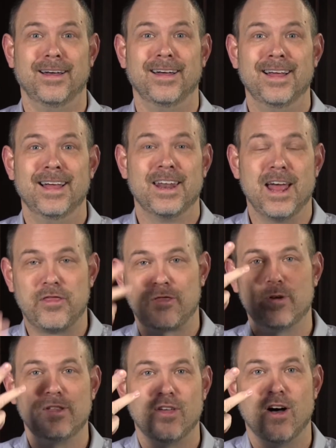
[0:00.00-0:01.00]
And I had
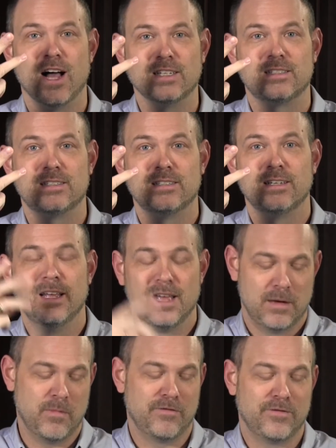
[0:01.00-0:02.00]
3 thoughts.
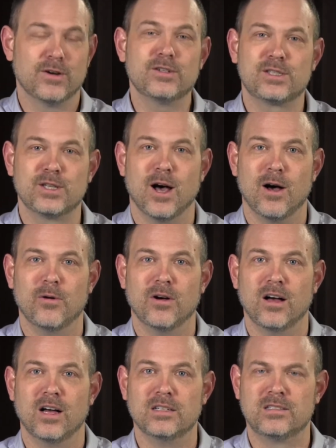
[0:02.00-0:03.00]
And my first thought
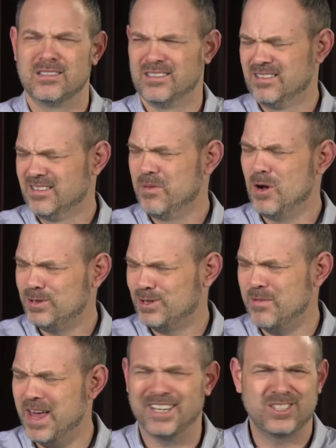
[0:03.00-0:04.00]
was,
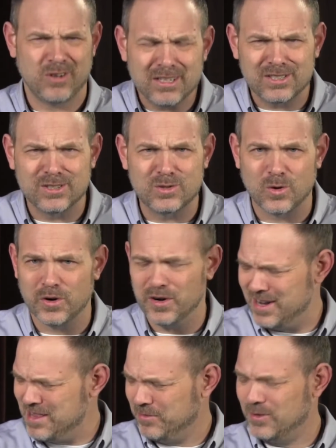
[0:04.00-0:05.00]
post-traumatic stress
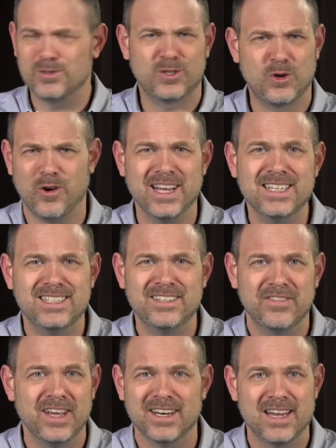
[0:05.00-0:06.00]
disorder. Isn't that what those crazy
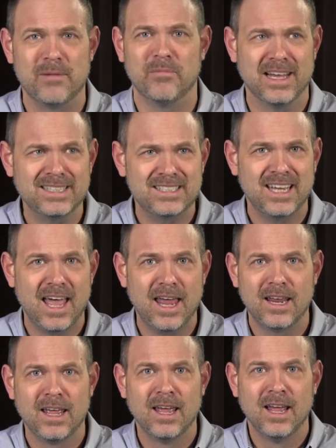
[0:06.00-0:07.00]
Vietnam vets
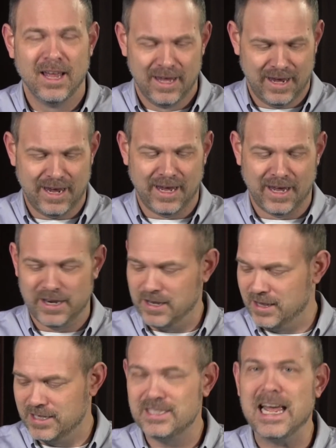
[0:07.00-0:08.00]
get?
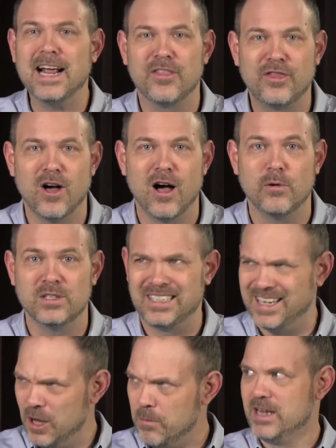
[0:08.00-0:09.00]
And the second thought was
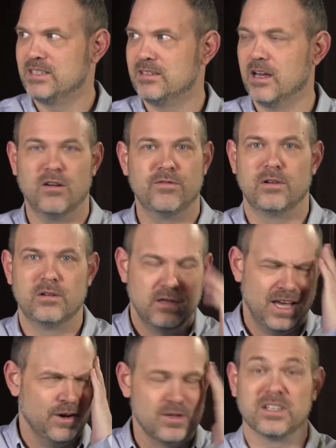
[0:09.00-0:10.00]
kill myself.
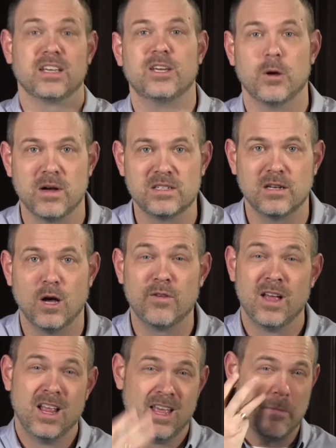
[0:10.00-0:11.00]
I knew I was going to kill
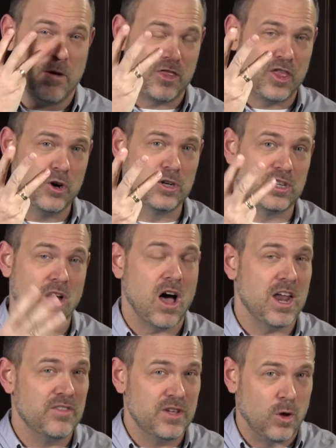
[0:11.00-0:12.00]
myself. And my third
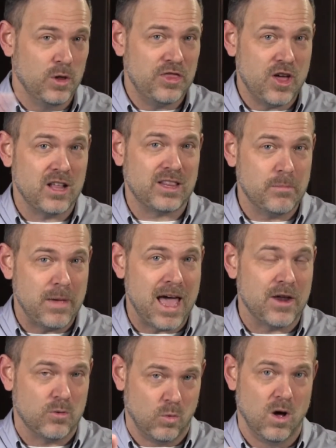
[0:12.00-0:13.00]
thought, and the only thought that
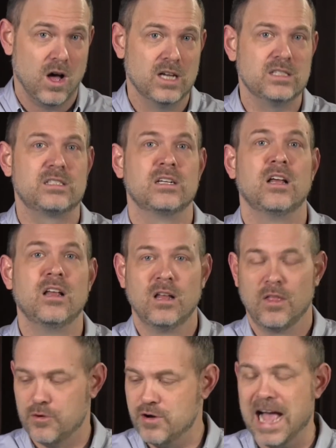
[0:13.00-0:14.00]
mattered, was
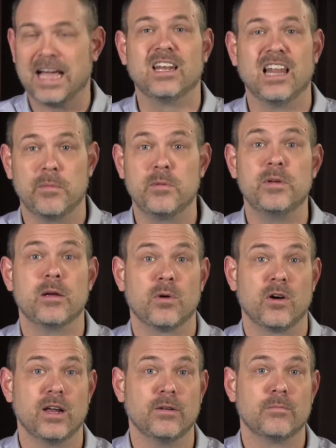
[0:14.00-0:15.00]
they're not going to let me be a
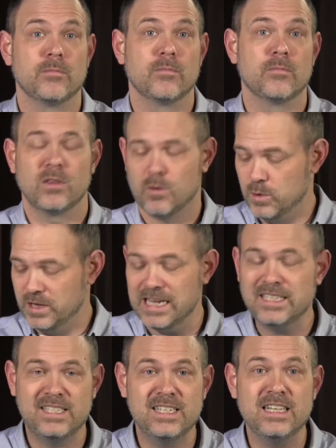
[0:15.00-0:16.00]
Marine. When
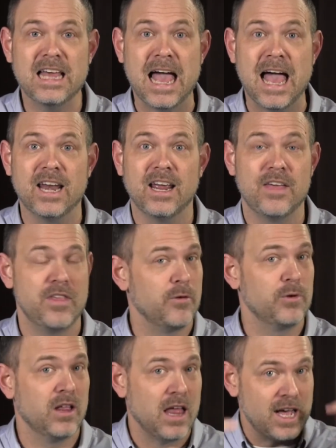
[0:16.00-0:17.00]
they see that and they
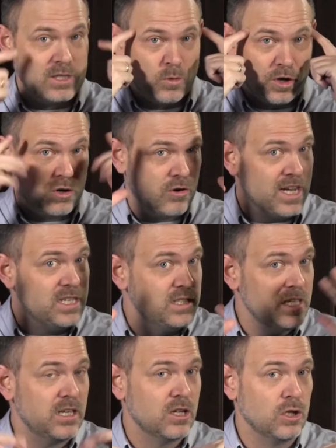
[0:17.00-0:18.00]
realize what a
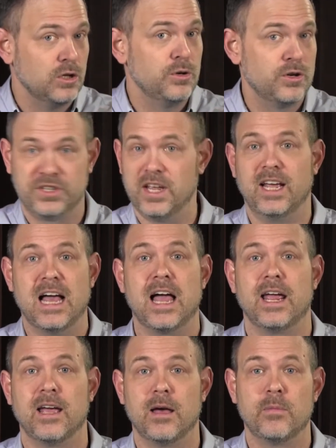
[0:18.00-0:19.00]
crazy lunatic
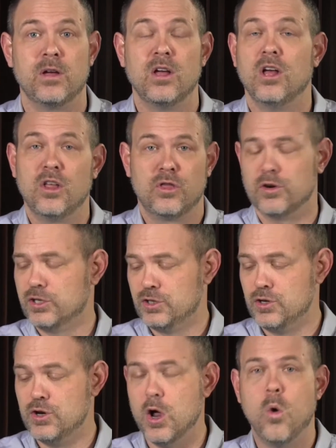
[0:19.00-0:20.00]
I am, there is
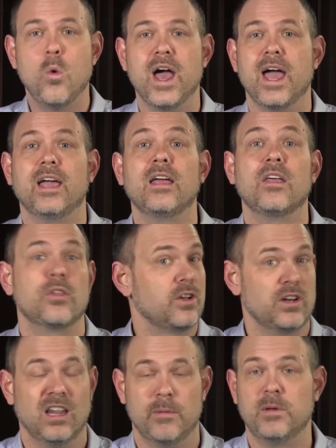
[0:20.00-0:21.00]
no way they're
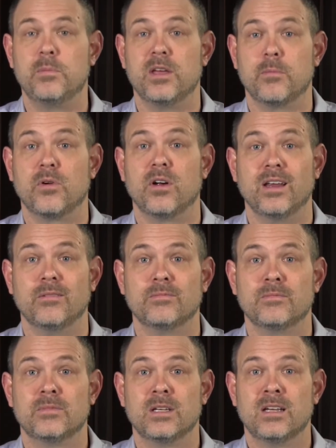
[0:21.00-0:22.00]
going to let me be a Marine.
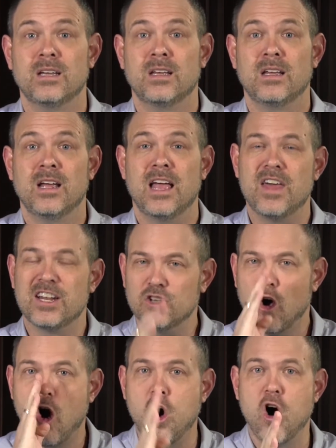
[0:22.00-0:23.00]
And that is
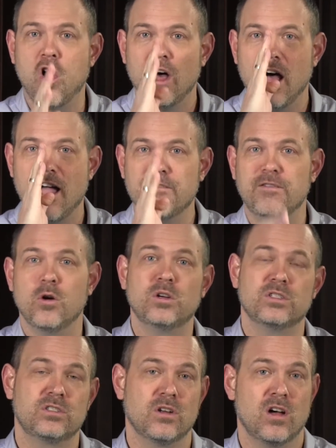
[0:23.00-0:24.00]
all I
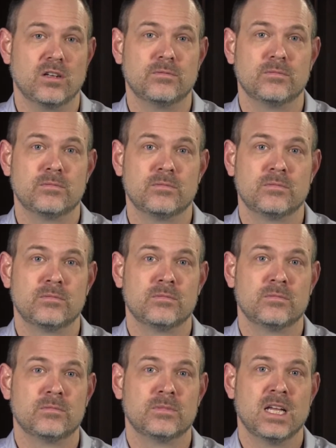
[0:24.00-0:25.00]
focused on.
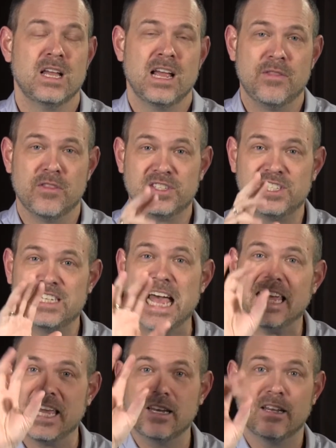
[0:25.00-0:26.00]
And then the
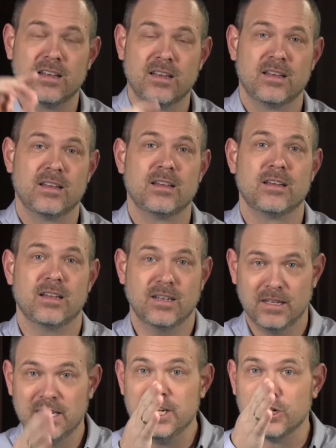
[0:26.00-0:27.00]
second
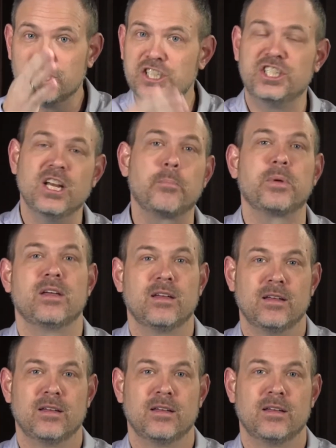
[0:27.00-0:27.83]
leadership